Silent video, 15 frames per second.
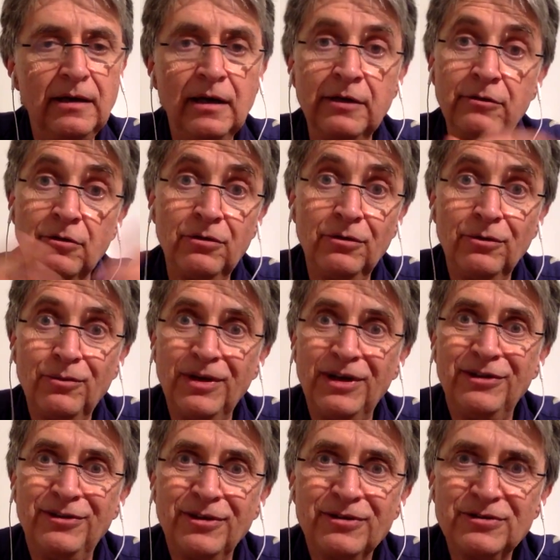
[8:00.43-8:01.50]
I don't know why
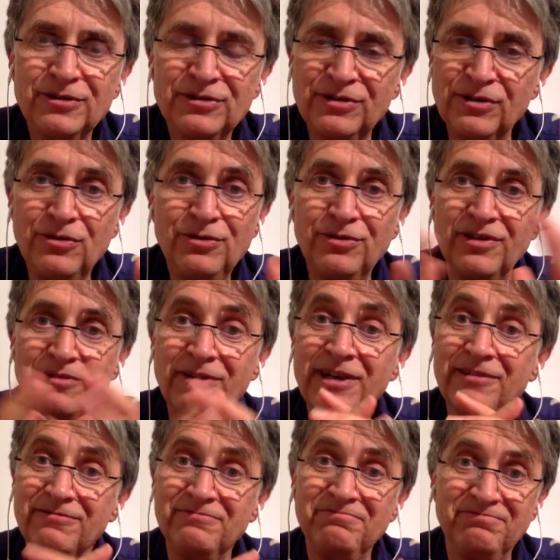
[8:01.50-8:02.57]
doctors don't use it,
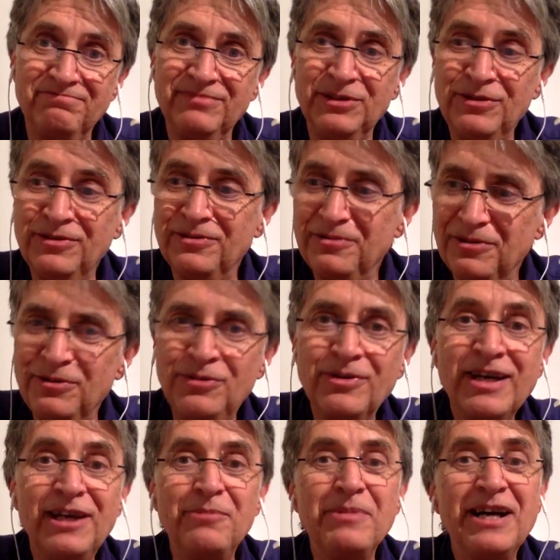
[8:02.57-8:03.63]
but you
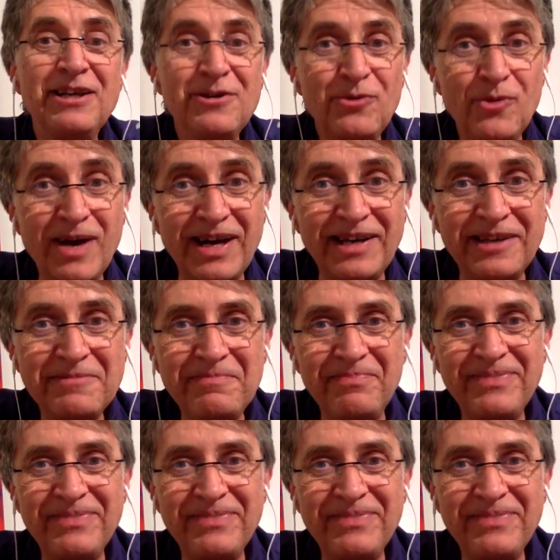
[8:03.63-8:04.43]
can imagine why.